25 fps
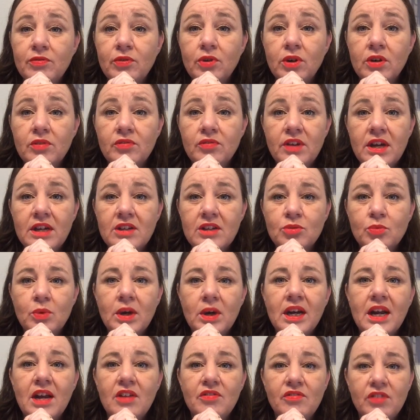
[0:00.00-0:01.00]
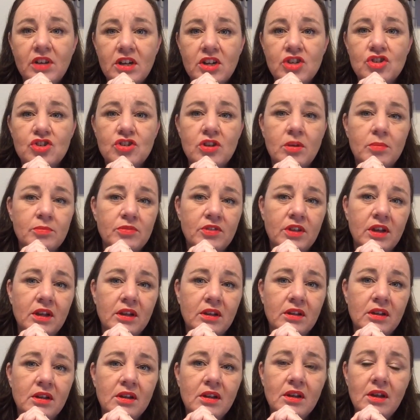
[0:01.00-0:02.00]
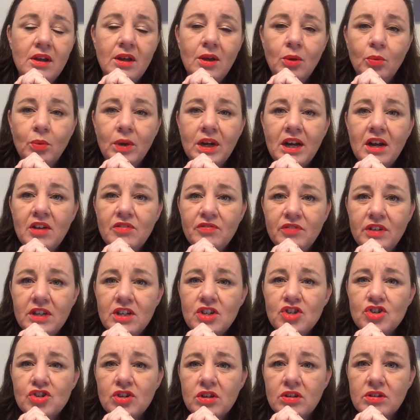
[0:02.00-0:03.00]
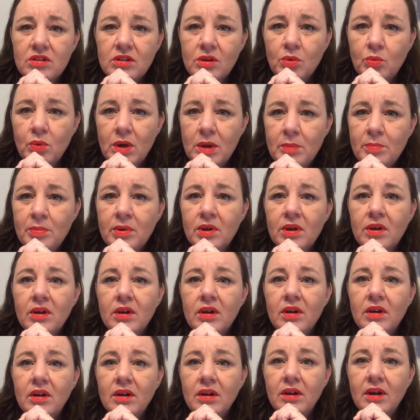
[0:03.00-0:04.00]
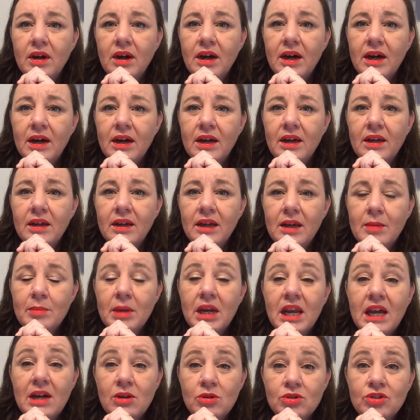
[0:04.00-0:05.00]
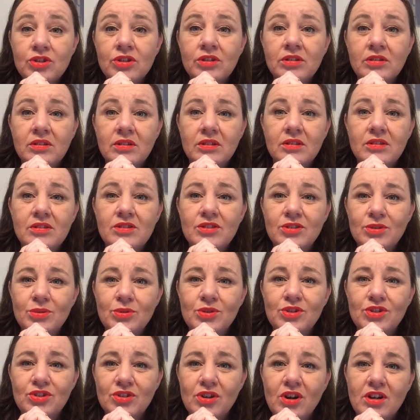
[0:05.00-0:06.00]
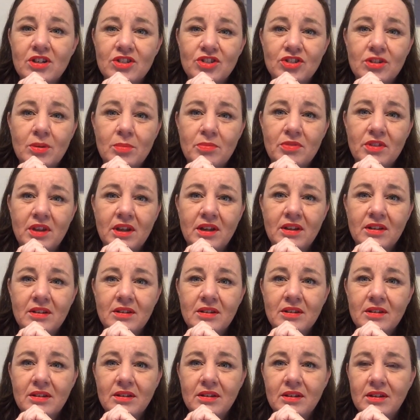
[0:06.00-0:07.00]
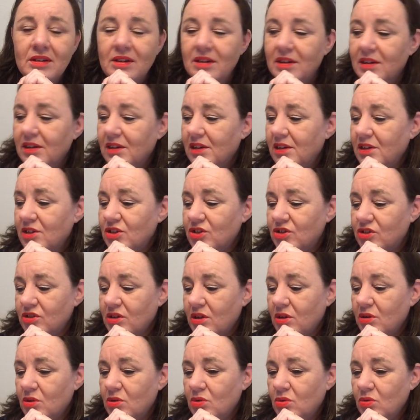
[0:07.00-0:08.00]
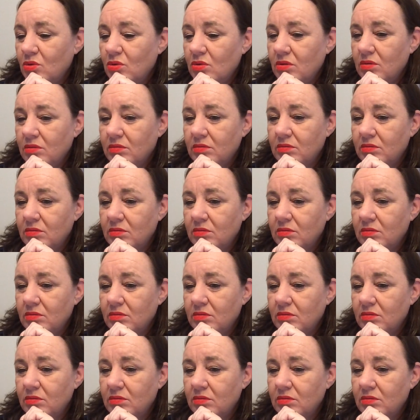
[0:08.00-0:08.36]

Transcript: for the fact when I finish something. When I finish a whip, I am allowed to start something. So,